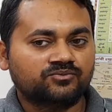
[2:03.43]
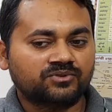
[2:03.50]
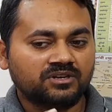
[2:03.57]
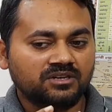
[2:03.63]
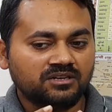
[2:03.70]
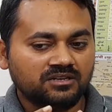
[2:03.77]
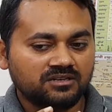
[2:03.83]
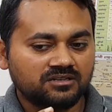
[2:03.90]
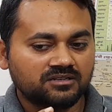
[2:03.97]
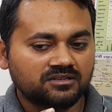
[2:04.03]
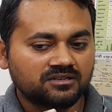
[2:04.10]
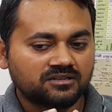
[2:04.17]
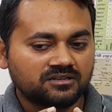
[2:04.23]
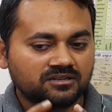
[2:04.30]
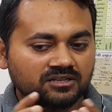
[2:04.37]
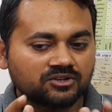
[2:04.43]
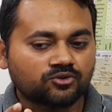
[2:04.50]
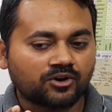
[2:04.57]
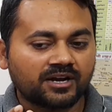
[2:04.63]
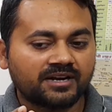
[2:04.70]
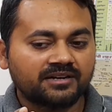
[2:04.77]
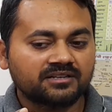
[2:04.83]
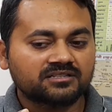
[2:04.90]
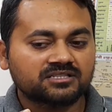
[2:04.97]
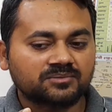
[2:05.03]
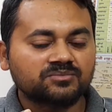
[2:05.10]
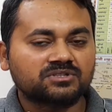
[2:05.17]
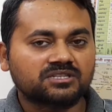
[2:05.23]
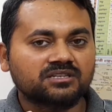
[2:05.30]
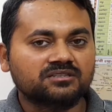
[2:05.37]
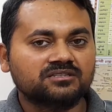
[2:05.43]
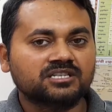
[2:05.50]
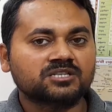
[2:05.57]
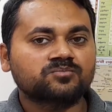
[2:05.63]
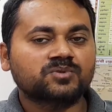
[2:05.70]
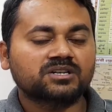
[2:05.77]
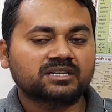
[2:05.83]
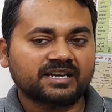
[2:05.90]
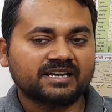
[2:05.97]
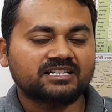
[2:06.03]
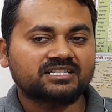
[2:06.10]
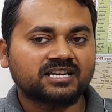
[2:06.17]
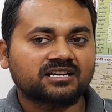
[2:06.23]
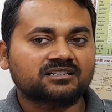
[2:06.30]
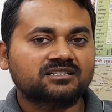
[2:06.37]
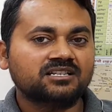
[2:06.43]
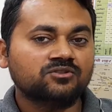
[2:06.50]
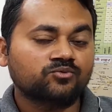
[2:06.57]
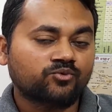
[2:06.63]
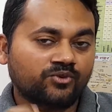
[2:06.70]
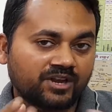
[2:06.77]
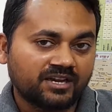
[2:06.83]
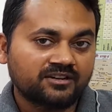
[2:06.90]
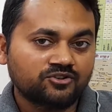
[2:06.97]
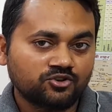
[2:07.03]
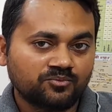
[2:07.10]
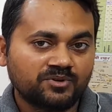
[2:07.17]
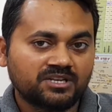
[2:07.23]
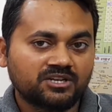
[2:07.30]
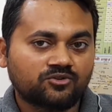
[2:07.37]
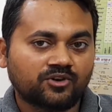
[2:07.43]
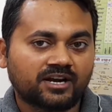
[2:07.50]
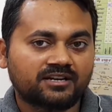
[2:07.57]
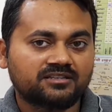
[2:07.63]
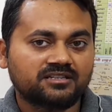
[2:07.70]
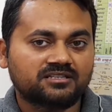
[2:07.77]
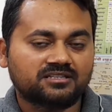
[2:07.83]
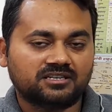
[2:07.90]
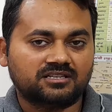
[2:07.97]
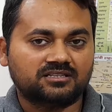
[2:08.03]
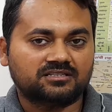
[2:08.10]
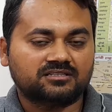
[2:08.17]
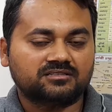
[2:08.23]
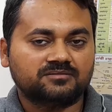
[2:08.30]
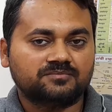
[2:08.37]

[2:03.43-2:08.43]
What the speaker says: we require some changes, but exactly where do we require the change?